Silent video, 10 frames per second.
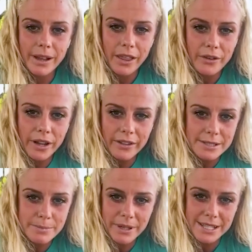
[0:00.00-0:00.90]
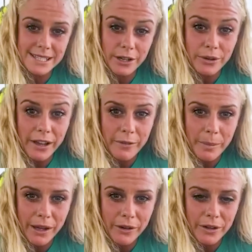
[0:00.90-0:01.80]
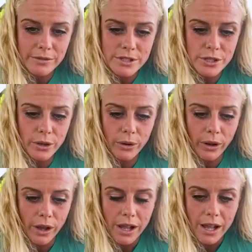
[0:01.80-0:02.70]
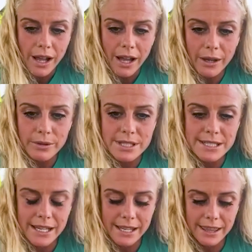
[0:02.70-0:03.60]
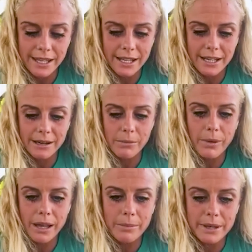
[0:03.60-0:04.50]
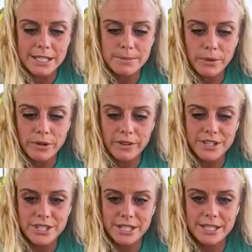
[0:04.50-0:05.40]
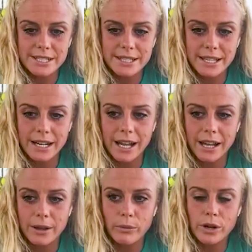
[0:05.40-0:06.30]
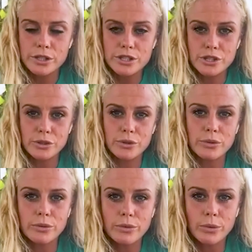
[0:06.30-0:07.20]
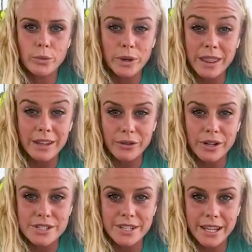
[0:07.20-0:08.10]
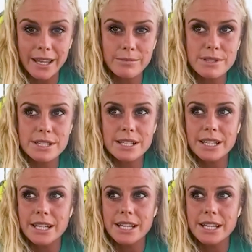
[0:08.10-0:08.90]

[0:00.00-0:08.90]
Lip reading: other athletes because I don't have a background. So I would say that my biggest motivation is that I want to win the CrossFit Games,